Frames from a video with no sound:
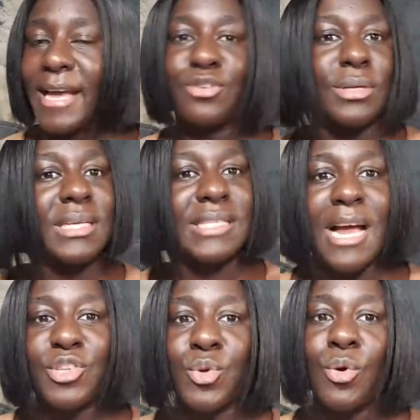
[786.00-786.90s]
GASH1 and
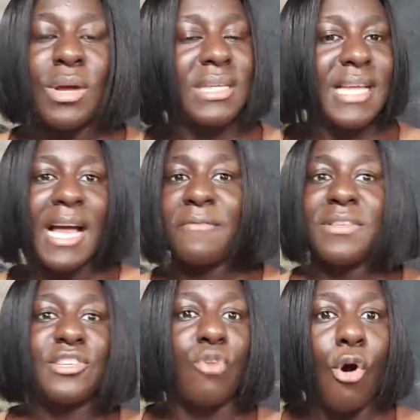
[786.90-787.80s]
Thato, they're
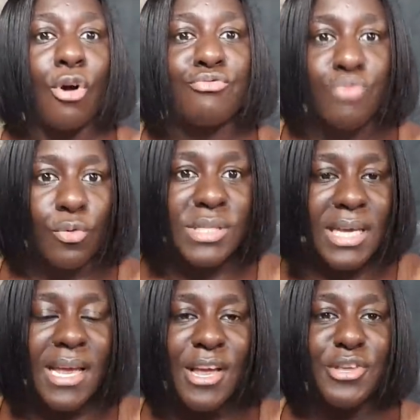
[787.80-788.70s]
having it all
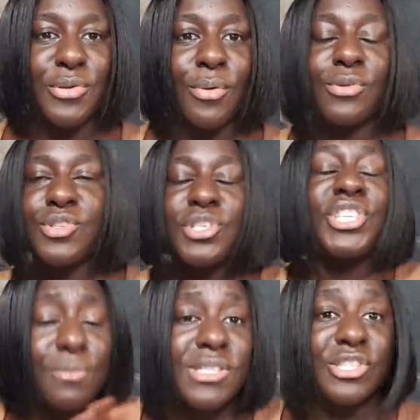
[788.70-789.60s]
rosy, you know. So
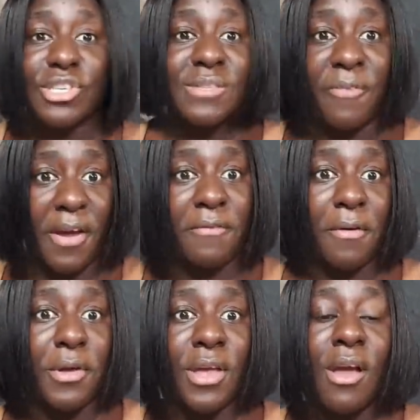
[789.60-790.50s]
she was just very,
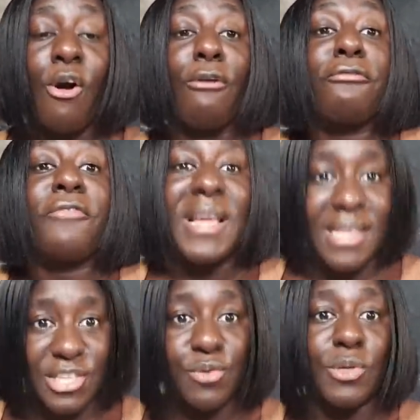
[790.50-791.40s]
very
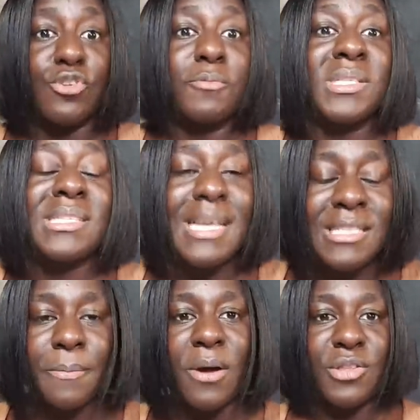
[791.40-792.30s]
offended. She was
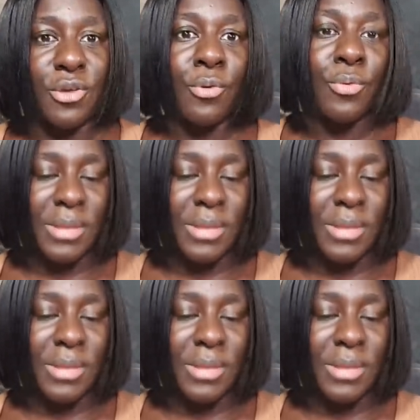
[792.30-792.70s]
upset about the whole